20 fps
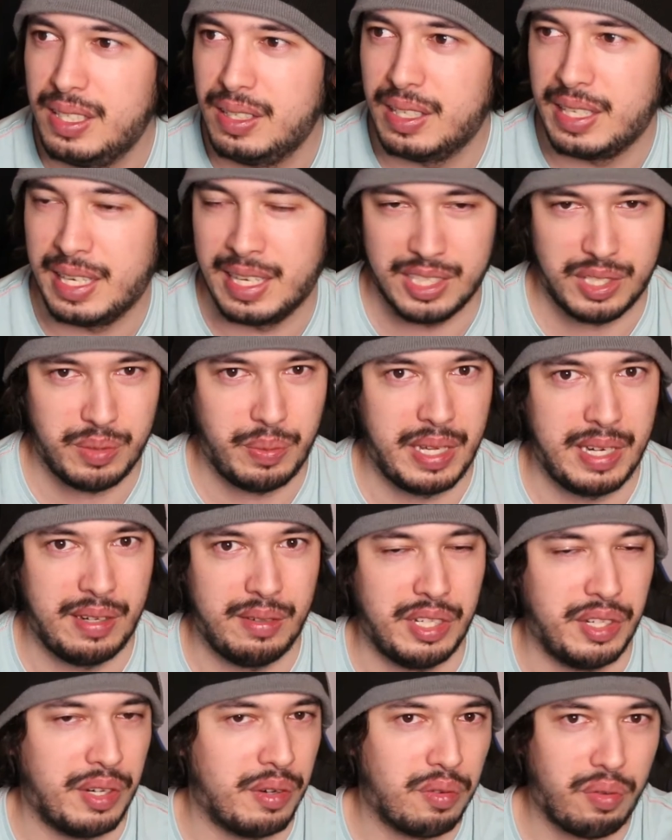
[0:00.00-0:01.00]
And that's
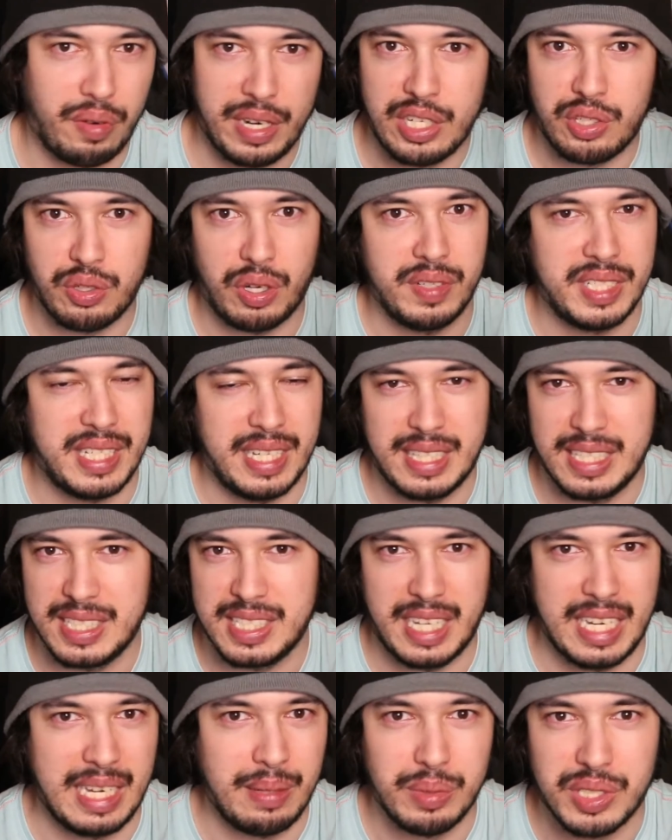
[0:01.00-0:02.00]
when, three drivers had the
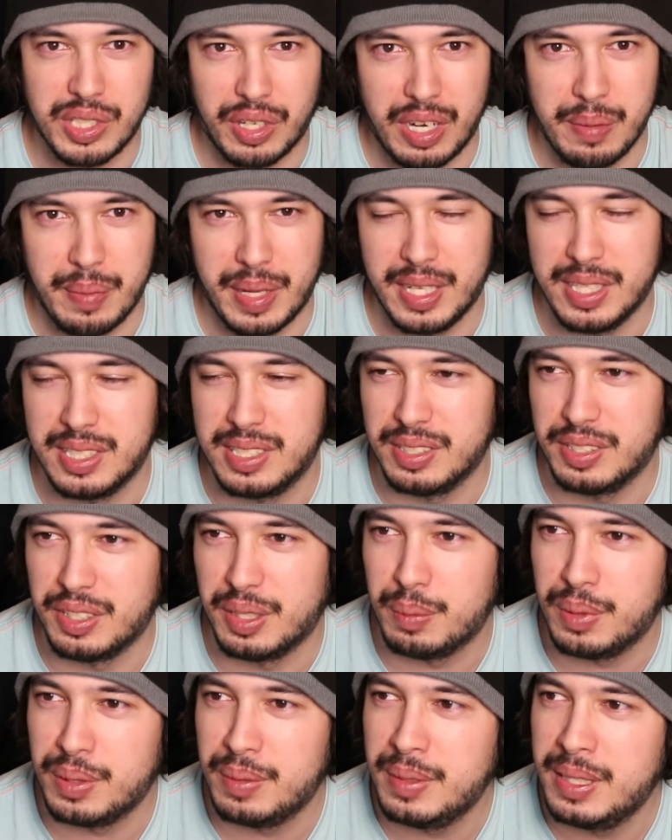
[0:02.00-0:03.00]
same time at the
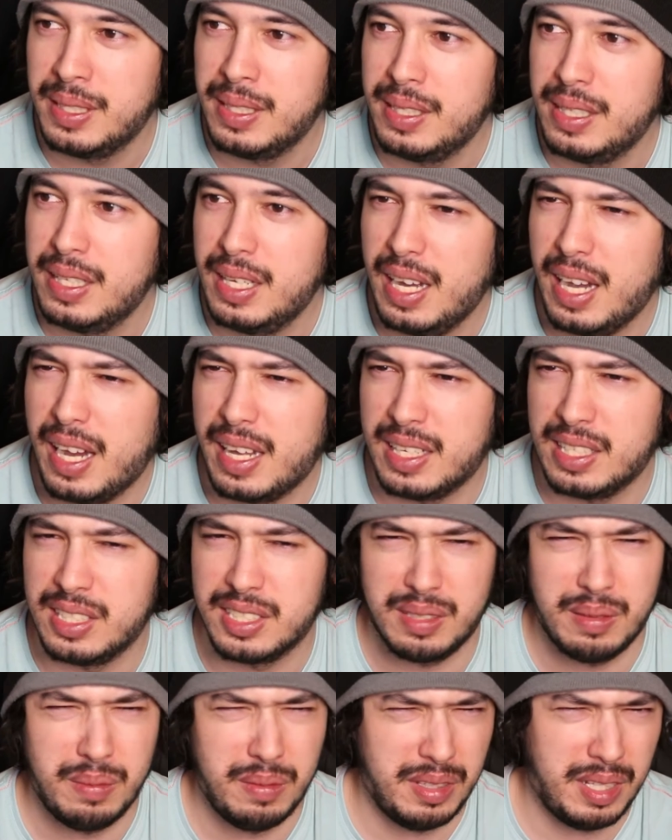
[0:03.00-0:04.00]
top. And
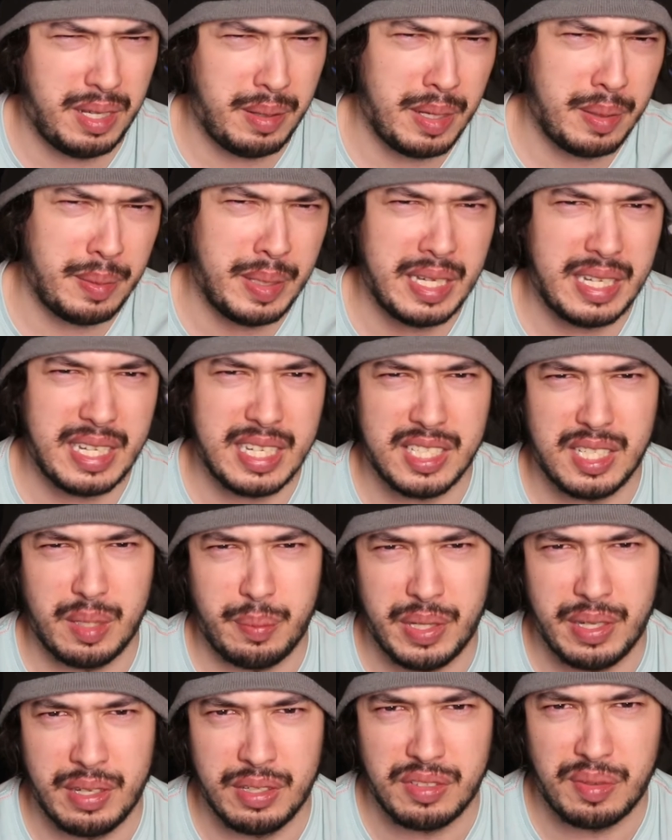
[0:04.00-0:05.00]
there's maybe a guest
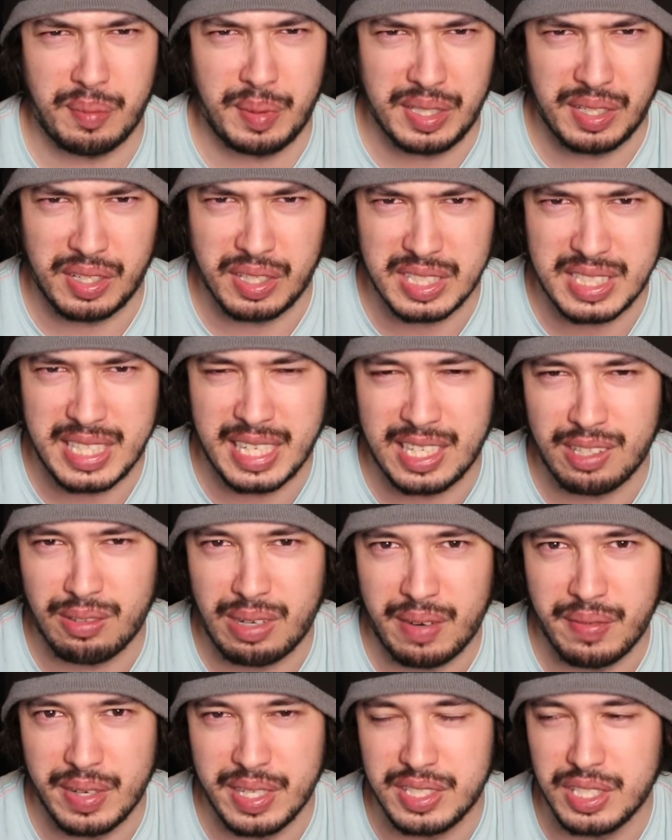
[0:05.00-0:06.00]
appearance from a young Ted
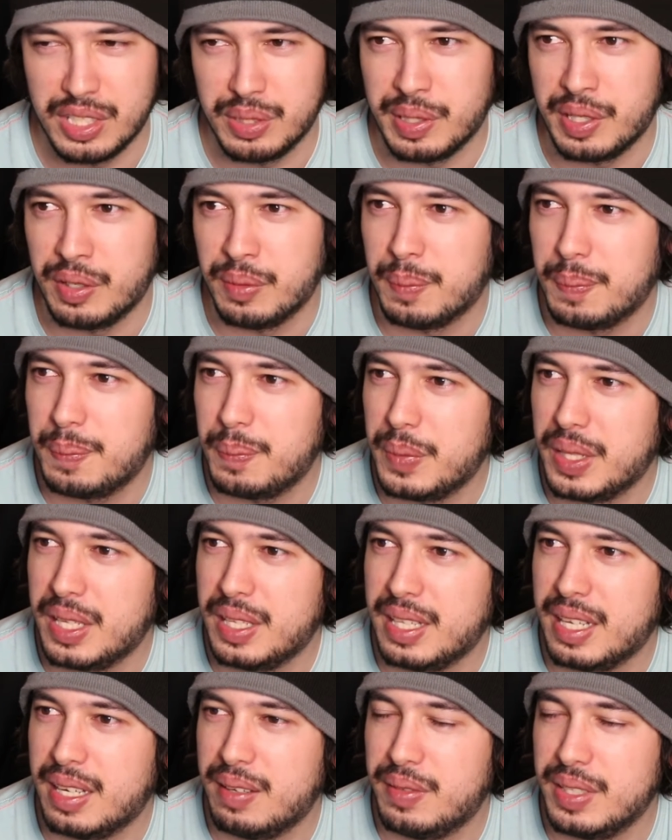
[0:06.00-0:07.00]
Kravitz as well
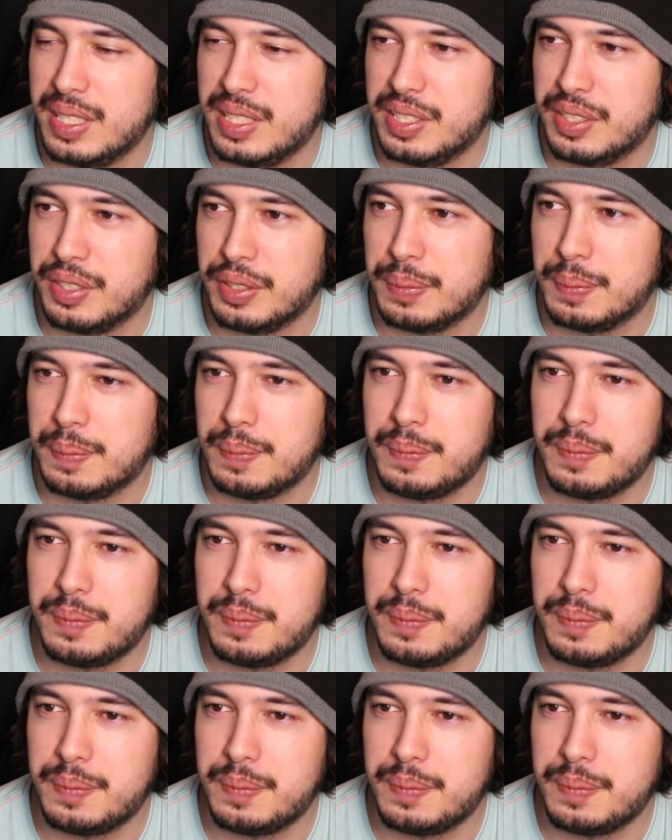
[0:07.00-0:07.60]
in that video.